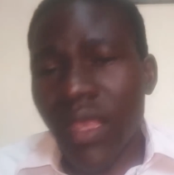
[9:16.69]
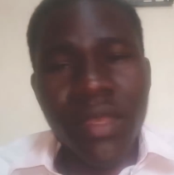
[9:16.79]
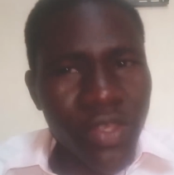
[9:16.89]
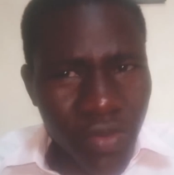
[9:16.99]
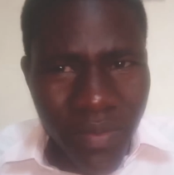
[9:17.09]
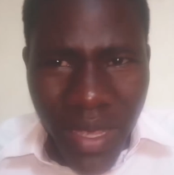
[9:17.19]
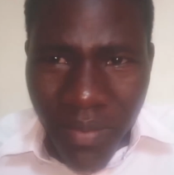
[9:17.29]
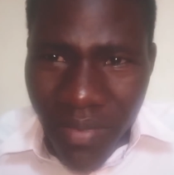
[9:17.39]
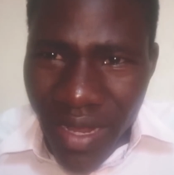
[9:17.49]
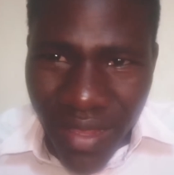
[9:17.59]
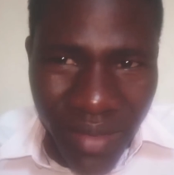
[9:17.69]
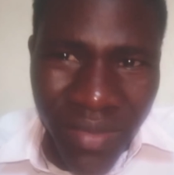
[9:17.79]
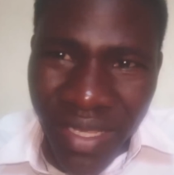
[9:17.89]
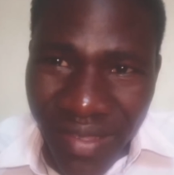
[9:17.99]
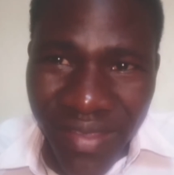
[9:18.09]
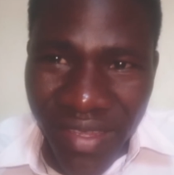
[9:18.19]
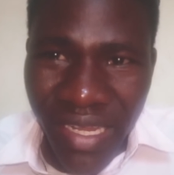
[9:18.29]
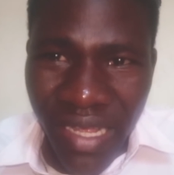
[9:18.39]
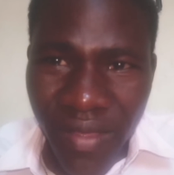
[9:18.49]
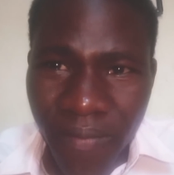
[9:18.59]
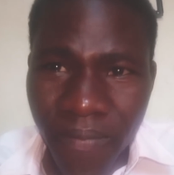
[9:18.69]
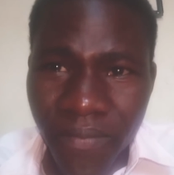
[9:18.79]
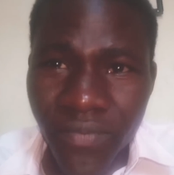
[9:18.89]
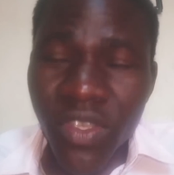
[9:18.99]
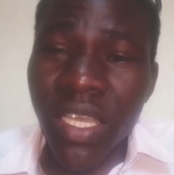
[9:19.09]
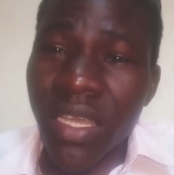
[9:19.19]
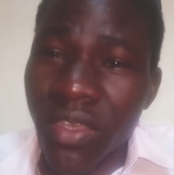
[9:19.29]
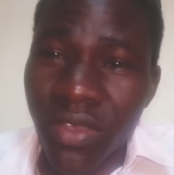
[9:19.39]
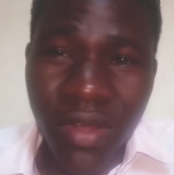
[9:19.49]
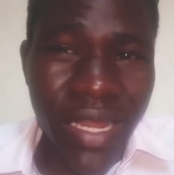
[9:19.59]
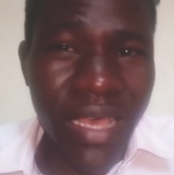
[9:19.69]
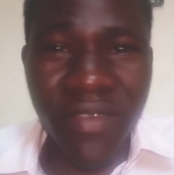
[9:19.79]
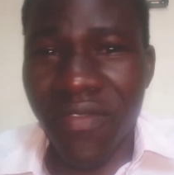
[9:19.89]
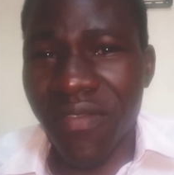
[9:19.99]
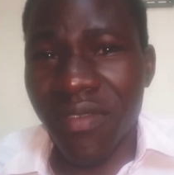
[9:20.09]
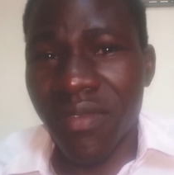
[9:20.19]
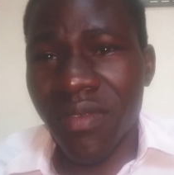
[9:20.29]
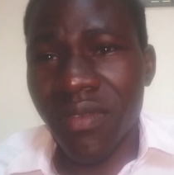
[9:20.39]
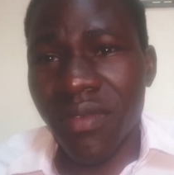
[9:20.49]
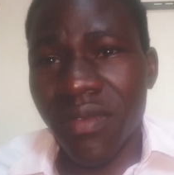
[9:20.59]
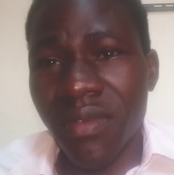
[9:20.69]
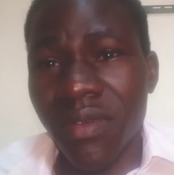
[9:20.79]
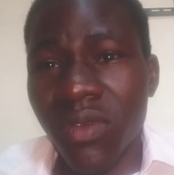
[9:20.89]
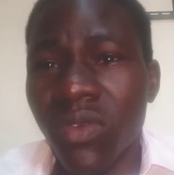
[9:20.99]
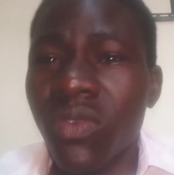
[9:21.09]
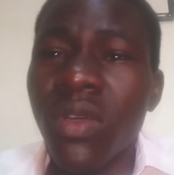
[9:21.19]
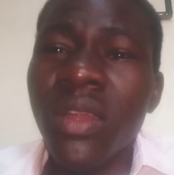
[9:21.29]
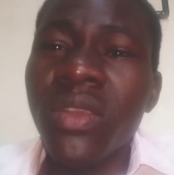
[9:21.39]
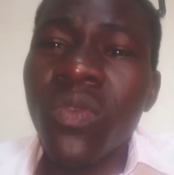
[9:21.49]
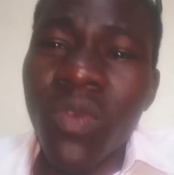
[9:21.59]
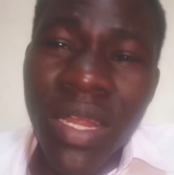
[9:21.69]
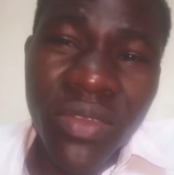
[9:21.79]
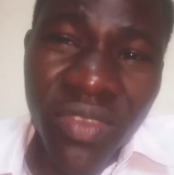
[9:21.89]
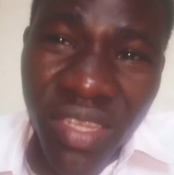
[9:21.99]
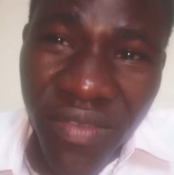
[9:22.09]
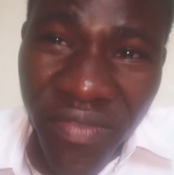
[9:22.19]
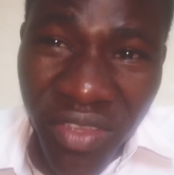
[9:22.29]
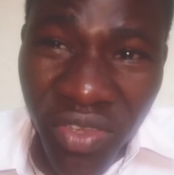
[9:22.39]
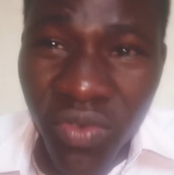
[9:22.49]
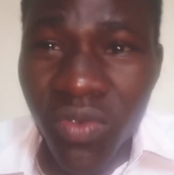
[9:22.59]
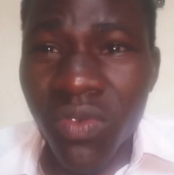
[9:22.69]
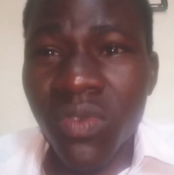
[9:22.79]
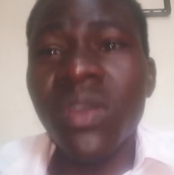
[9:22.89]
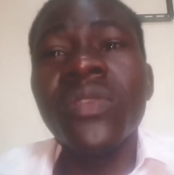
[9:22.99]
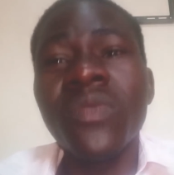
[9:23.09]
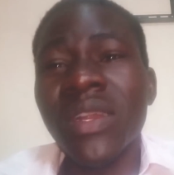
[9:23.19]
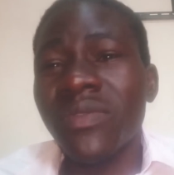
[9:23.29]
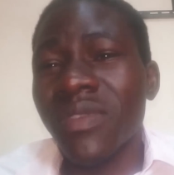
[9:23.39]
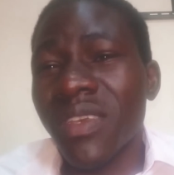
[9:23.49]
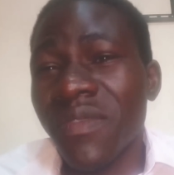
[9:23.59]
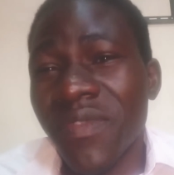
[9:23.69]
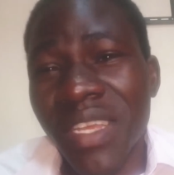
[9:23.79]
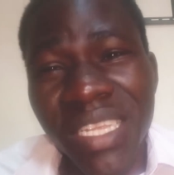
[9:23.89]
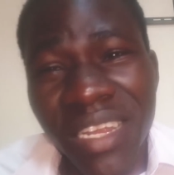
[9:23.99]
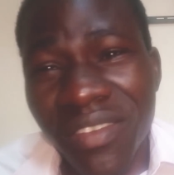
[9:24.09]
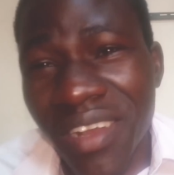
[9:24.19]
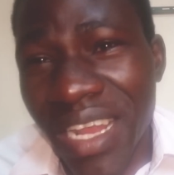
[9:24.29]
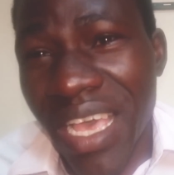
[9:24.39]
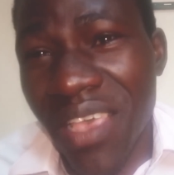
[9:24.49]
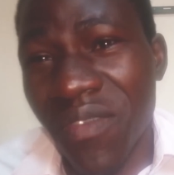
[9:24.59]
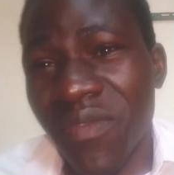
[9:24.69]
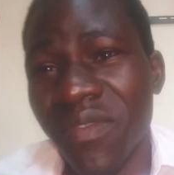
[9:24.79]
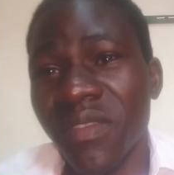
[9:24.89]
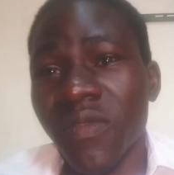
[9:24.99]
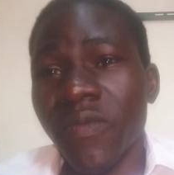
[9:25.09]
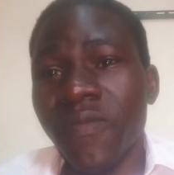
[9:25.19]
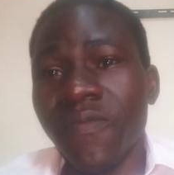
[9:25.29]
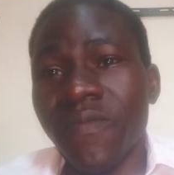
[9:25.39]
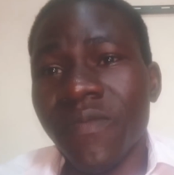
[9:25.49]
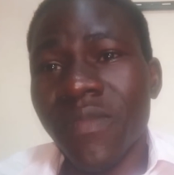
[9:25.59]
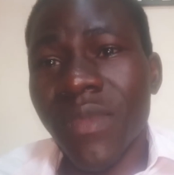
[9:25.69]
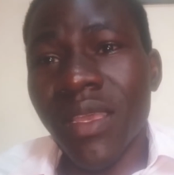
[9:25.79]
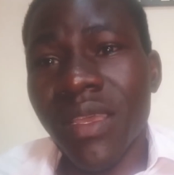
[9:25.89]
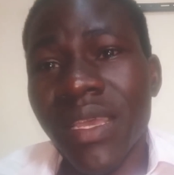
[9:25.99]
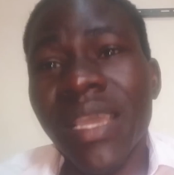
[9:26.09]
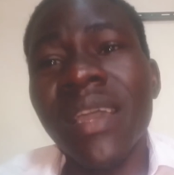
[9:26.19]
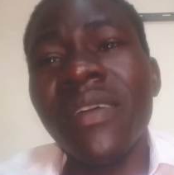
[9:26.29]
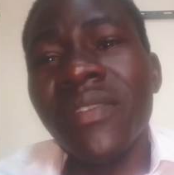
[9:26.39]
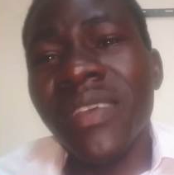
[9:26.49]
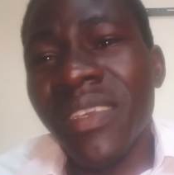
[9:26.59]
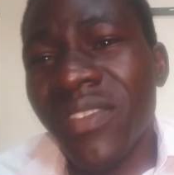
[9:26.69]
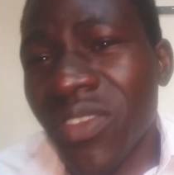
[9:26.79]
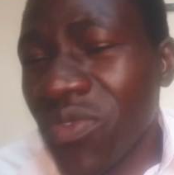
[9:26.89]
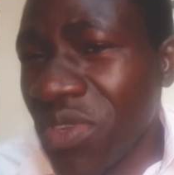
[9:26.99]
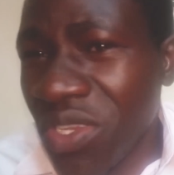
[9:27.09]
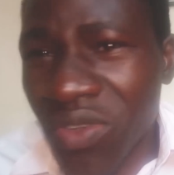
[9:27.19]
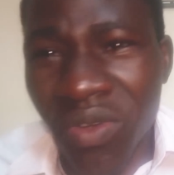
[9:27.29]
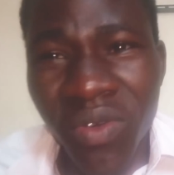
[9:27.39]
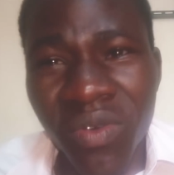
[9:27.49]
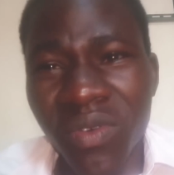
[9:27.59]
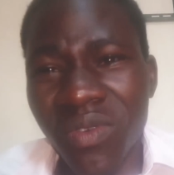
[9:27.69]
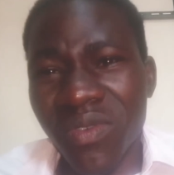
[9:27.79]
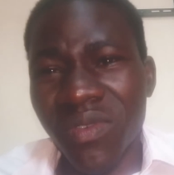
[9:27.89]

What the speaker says: So my brother, my sister, check your life. God wants to save you. God wants to give you eternal life. Hell is real.